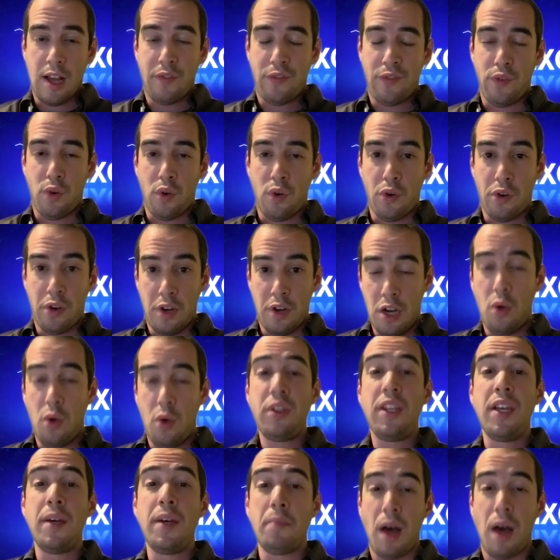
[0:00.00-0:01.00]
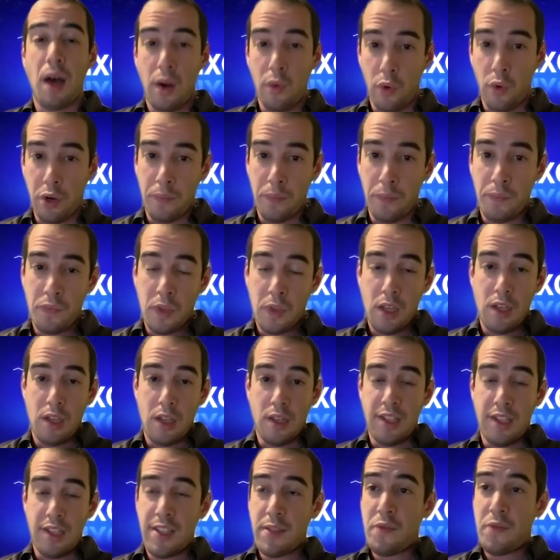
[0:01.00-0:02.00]
for loading malware.
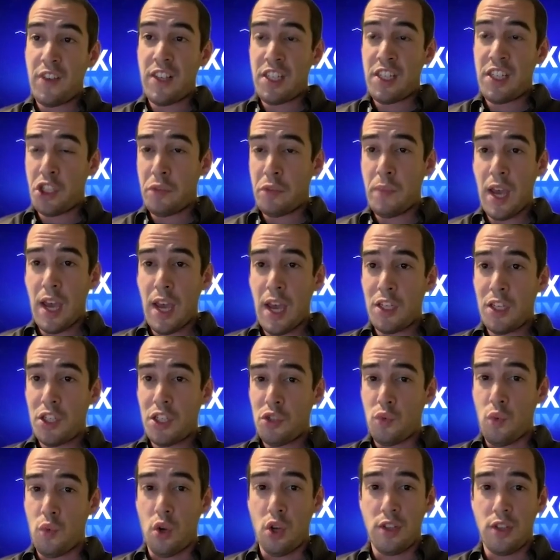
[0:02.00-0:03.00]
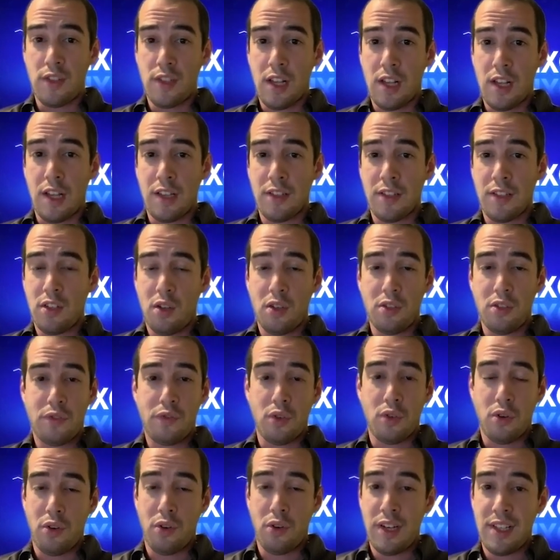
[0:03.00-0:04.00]
This phishing page was sold
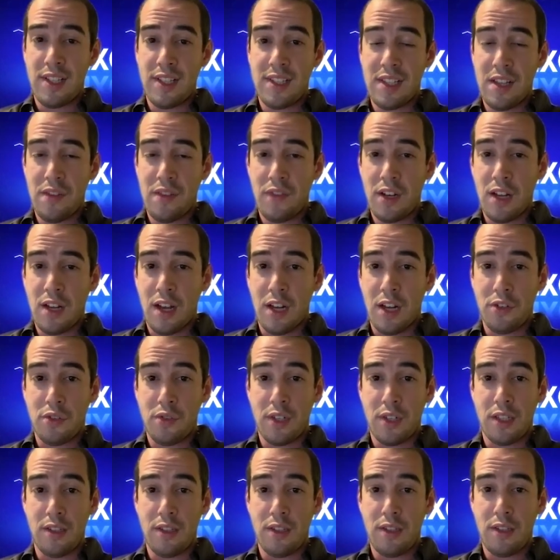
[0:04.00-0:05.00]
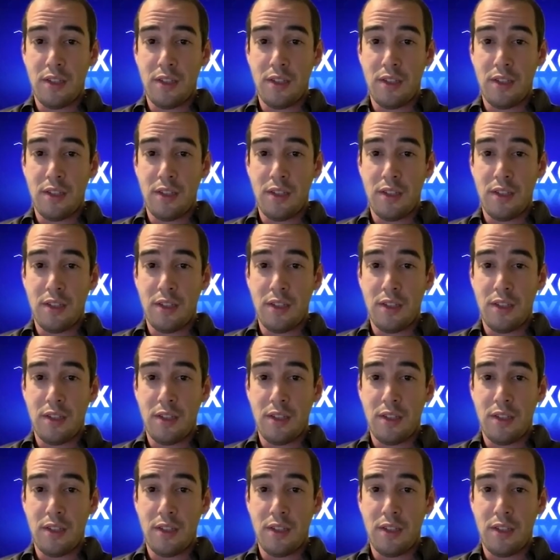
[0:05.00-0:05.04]
for only $700